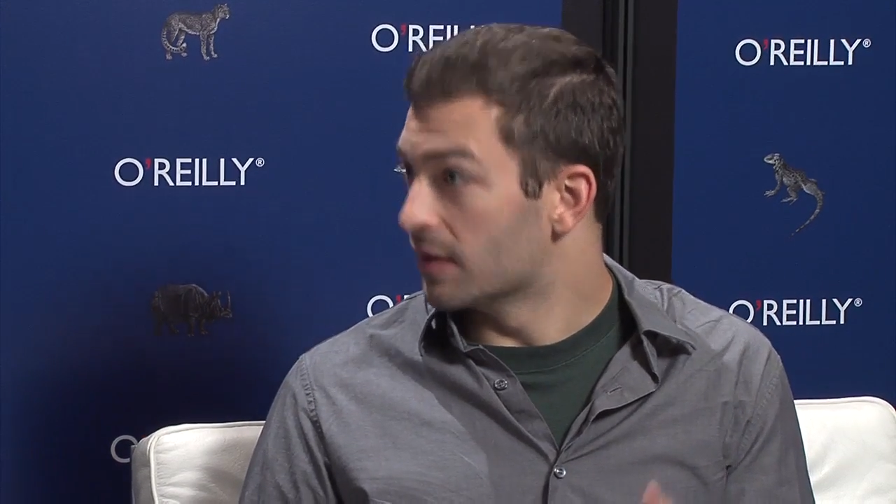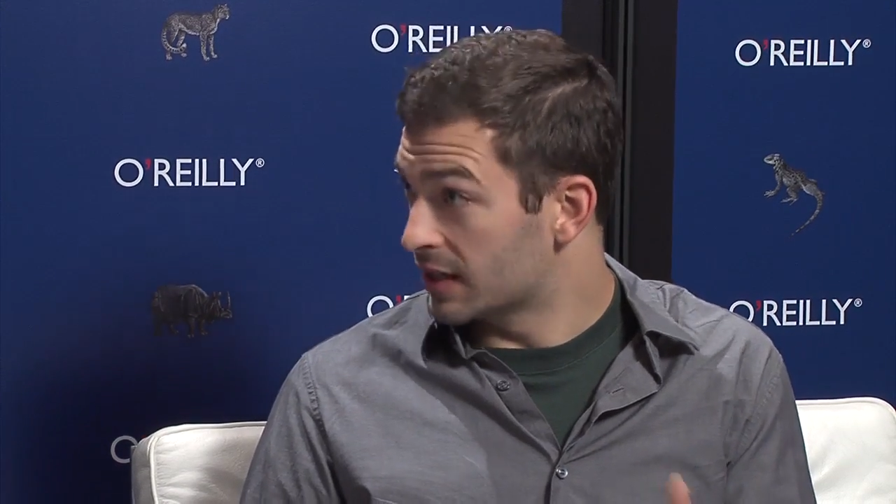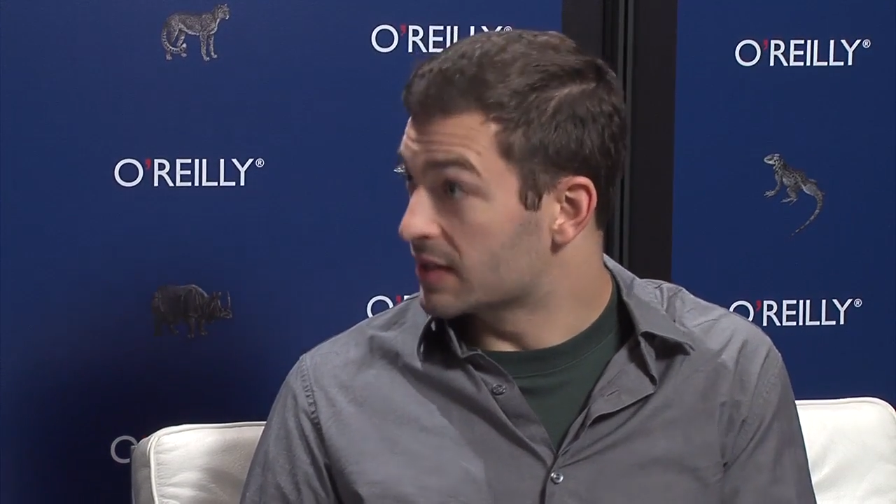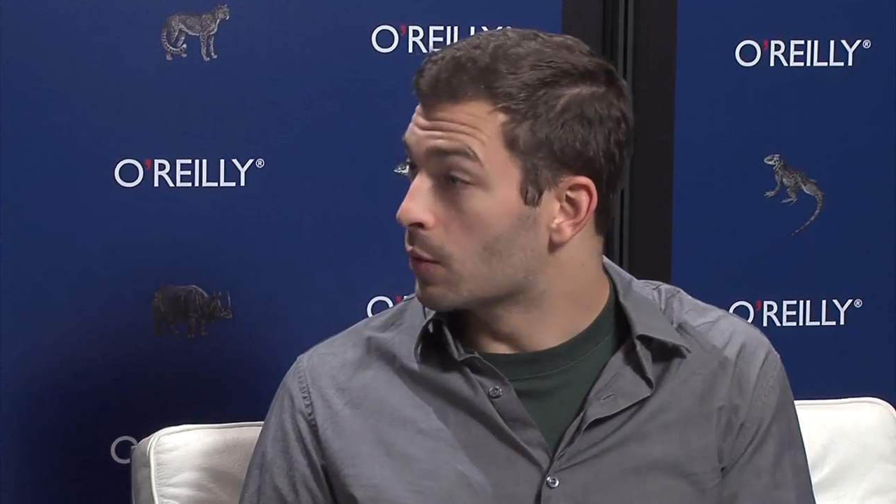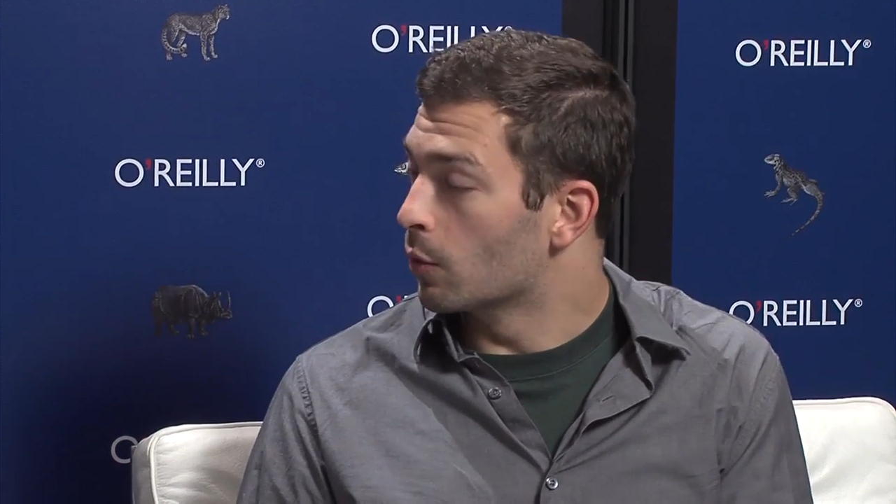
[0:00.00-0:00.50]
the
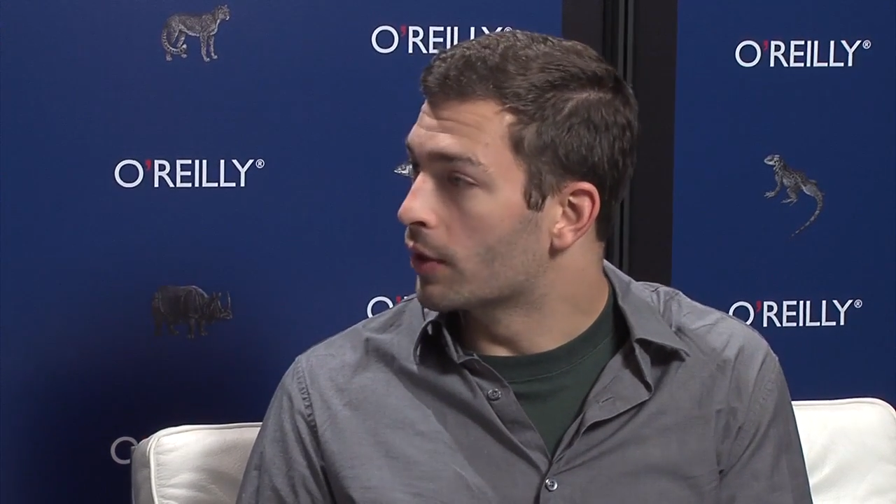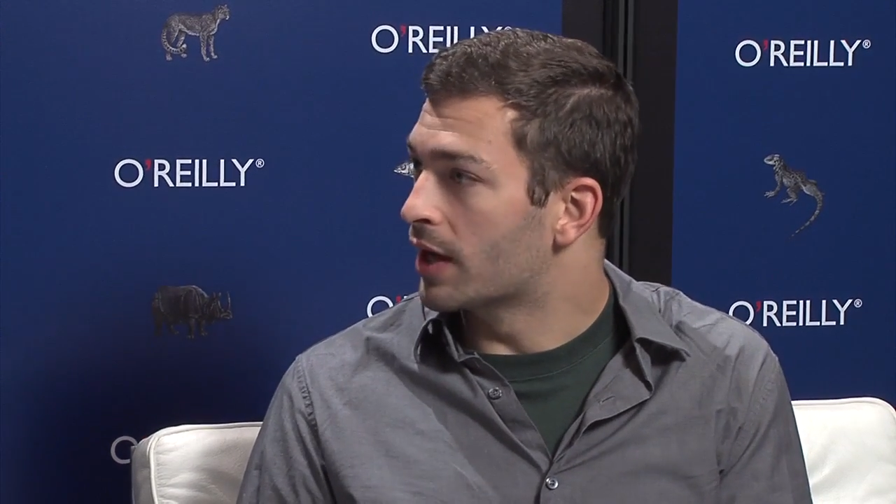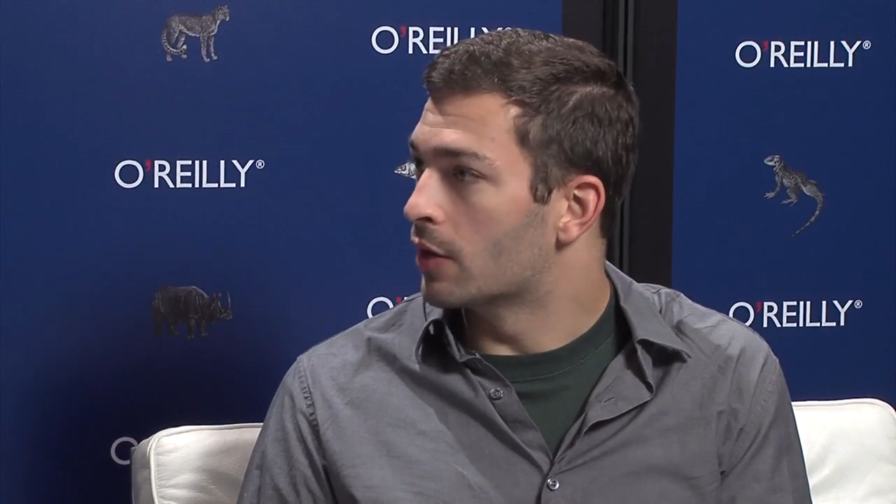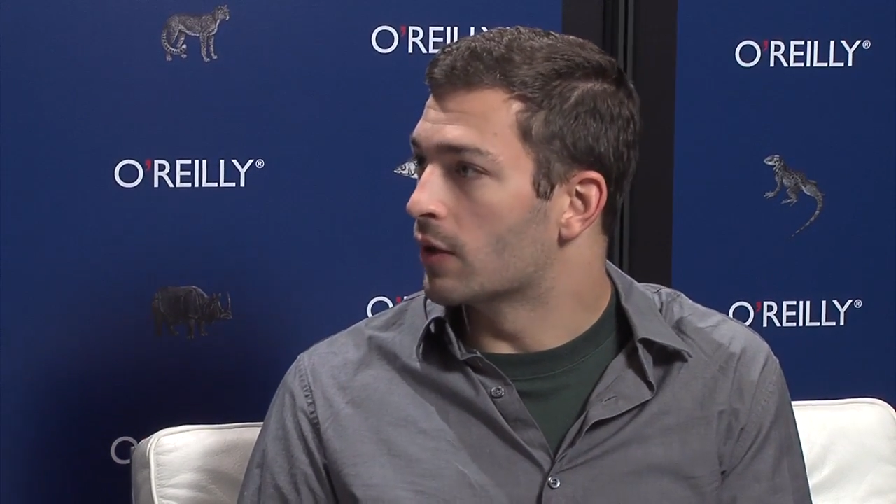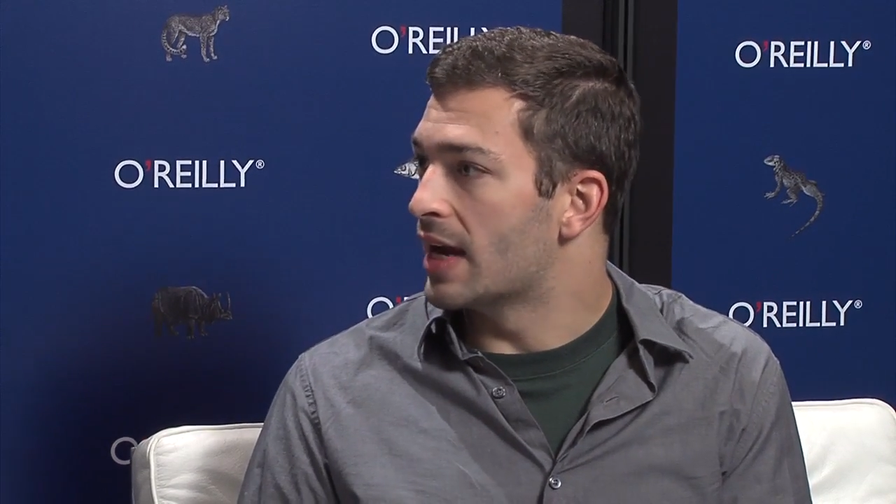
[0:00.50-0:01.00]
things that we're
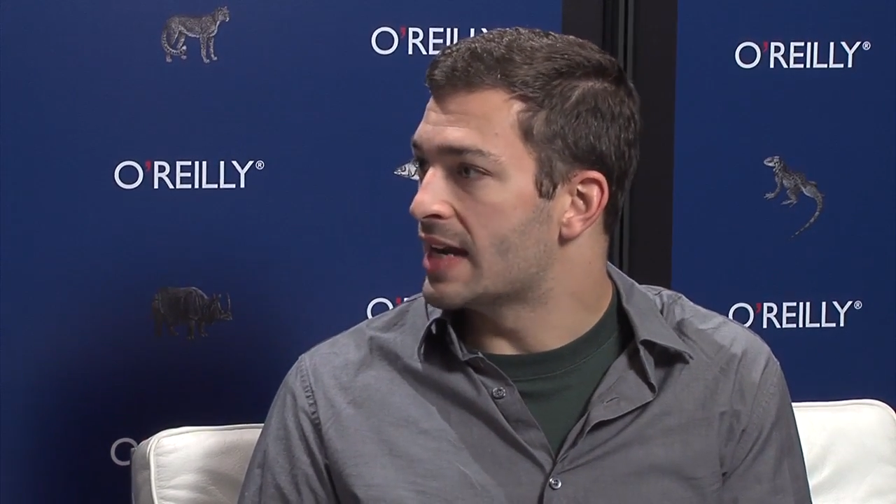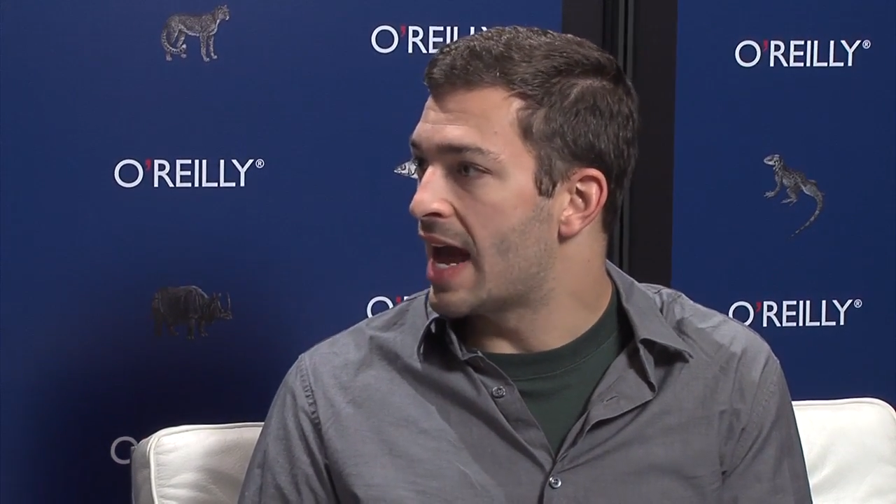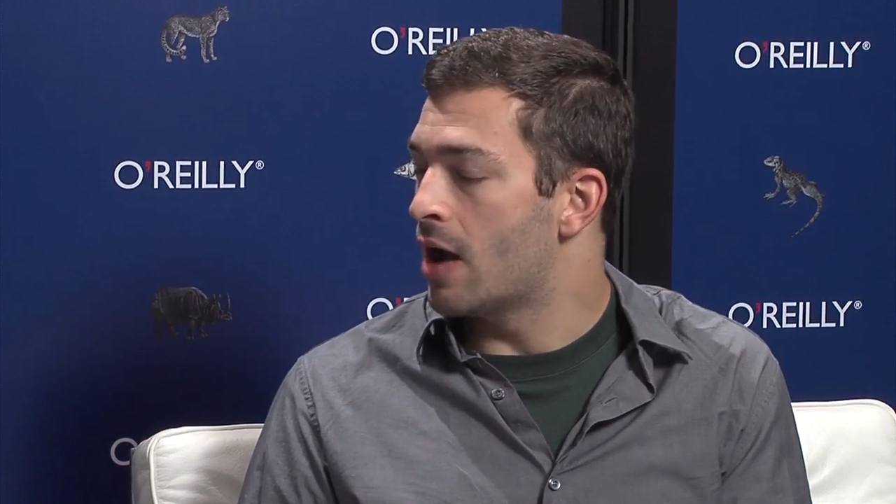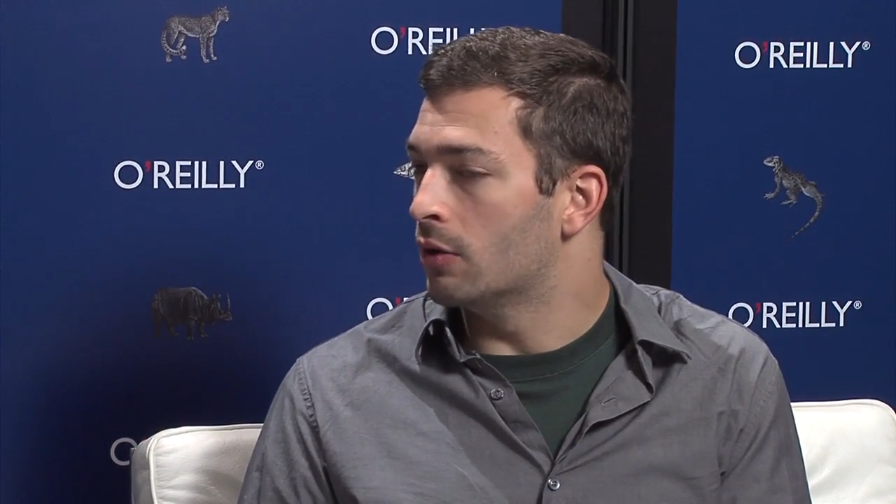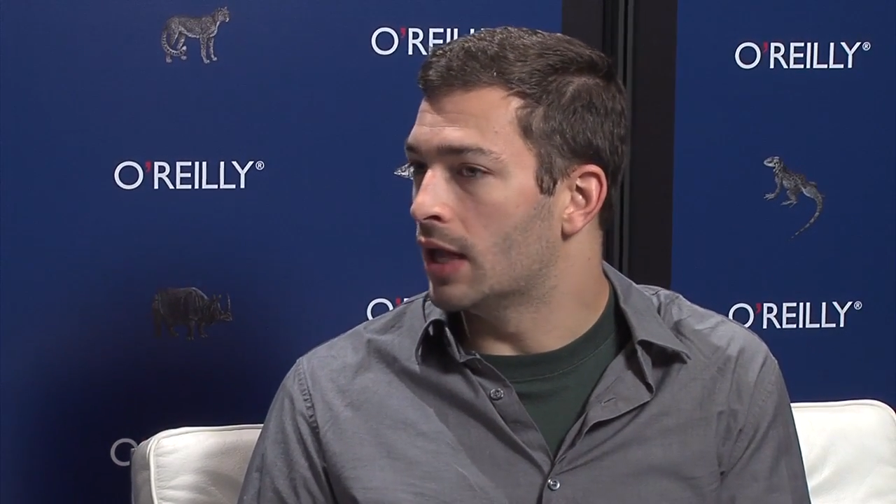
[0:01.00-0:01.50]
working on right
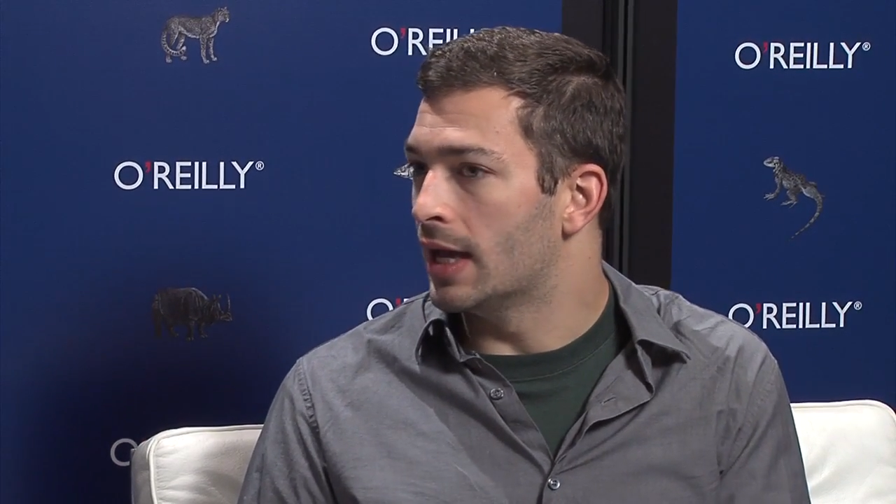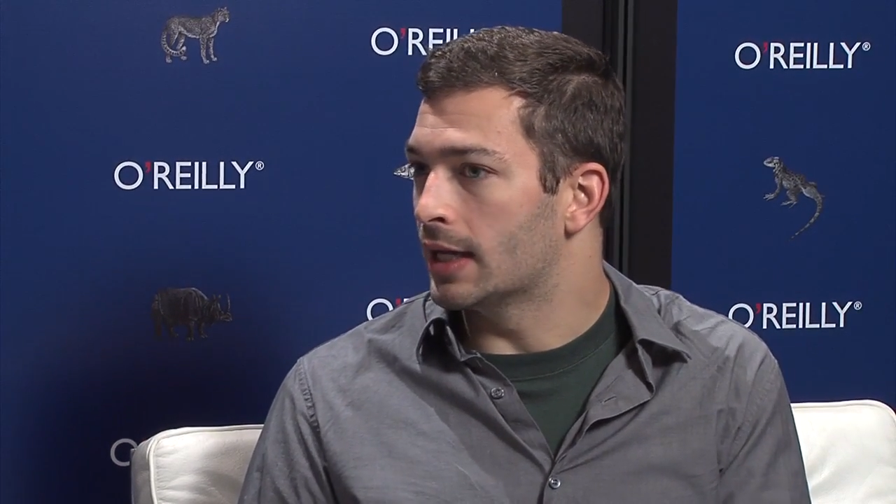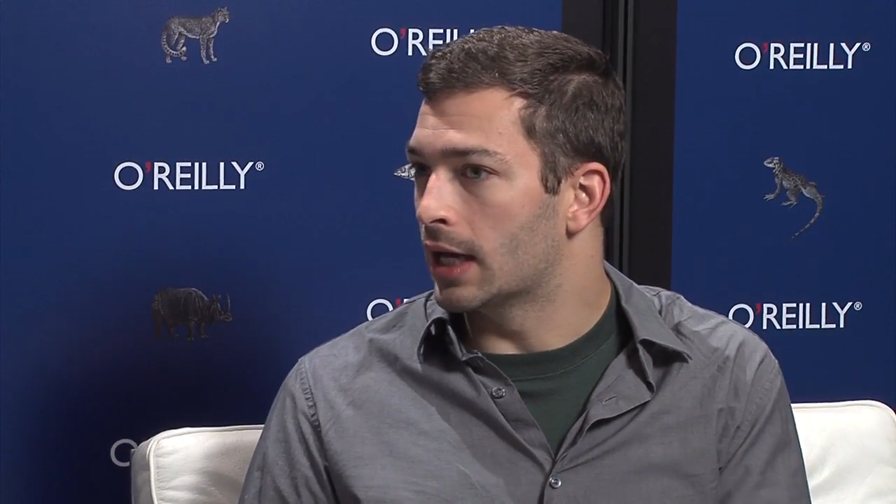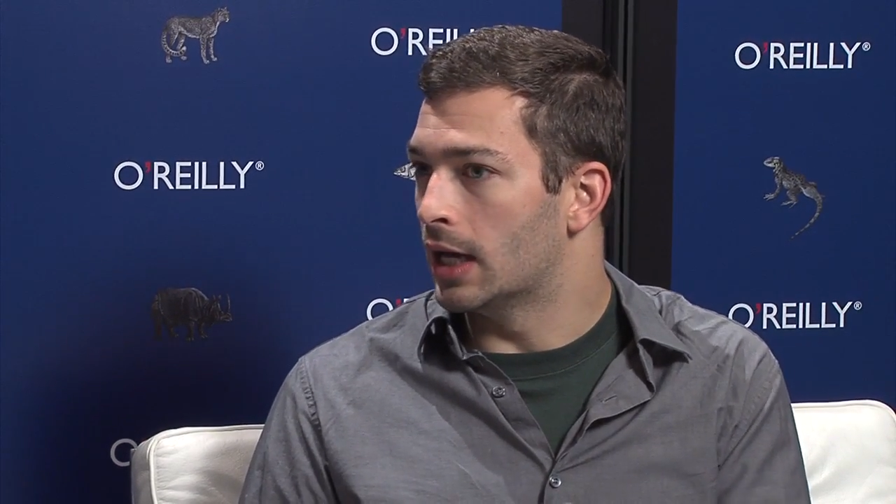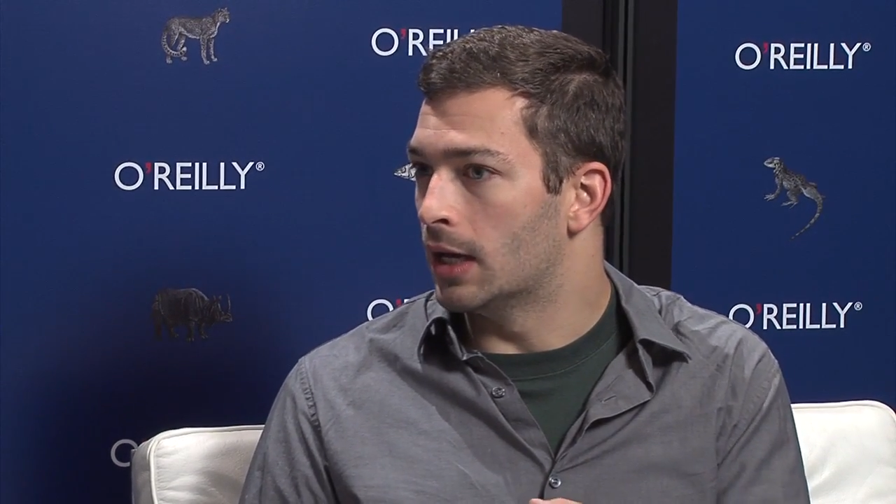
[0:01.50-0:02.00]
now,
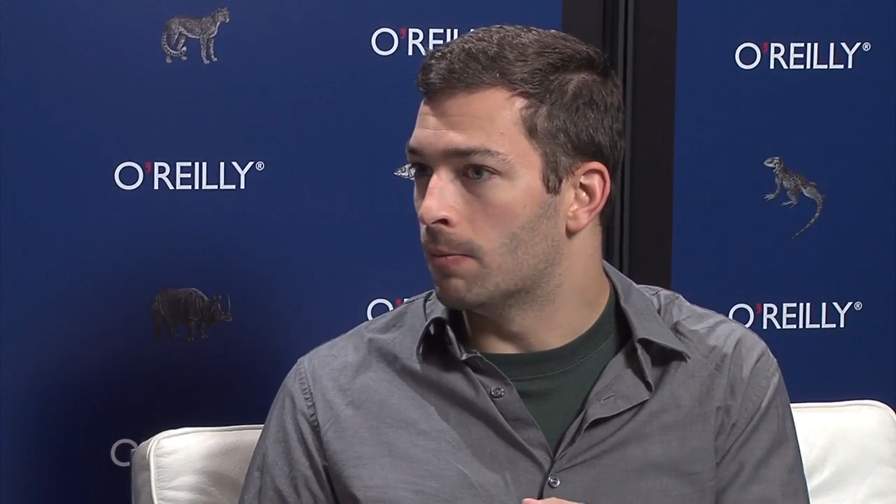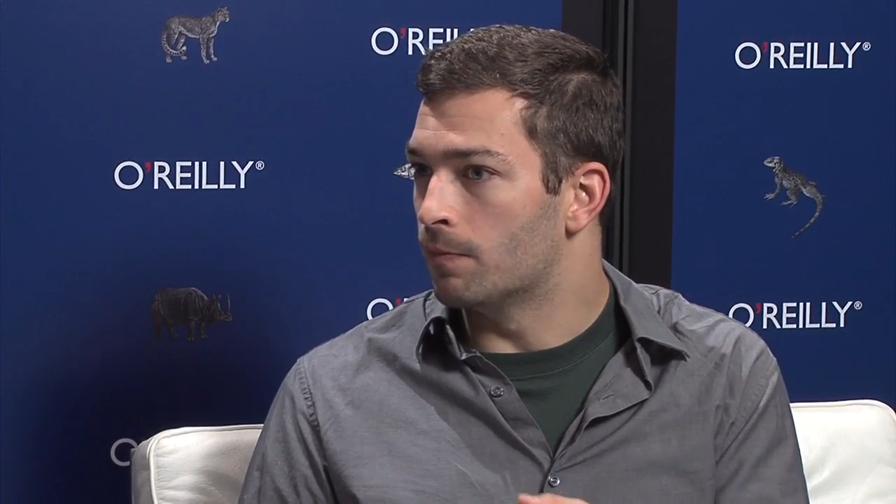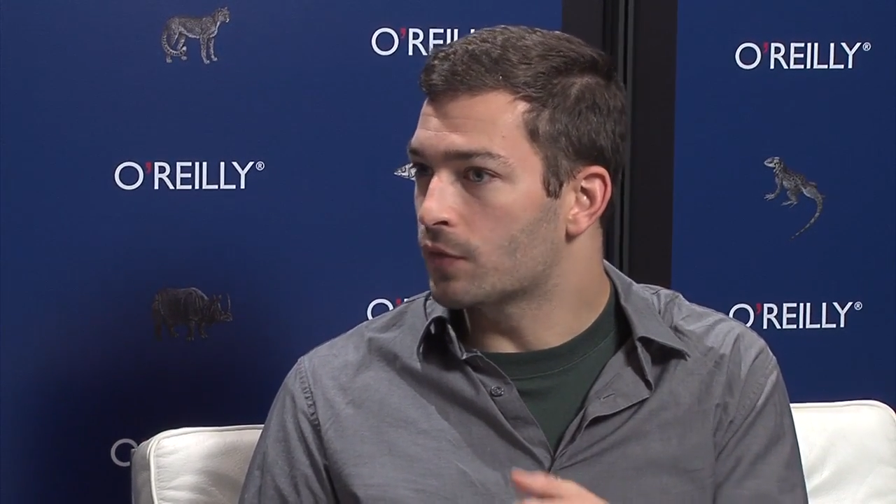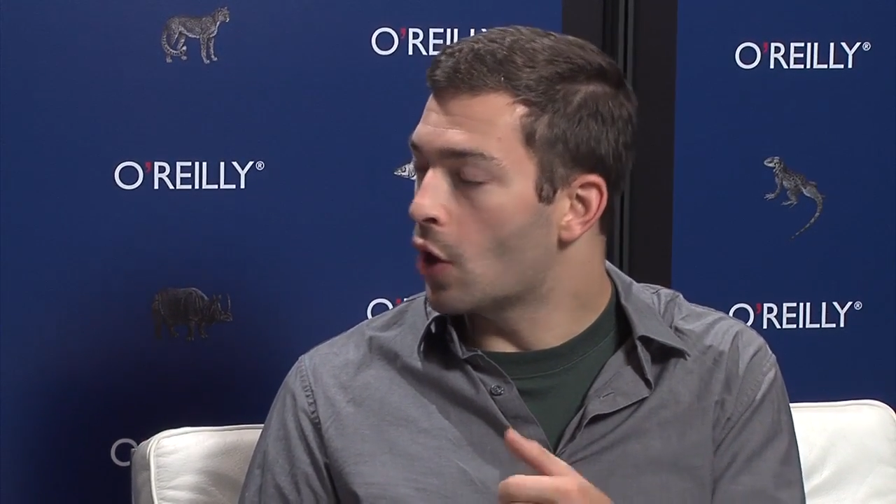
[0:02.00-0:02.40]
like um,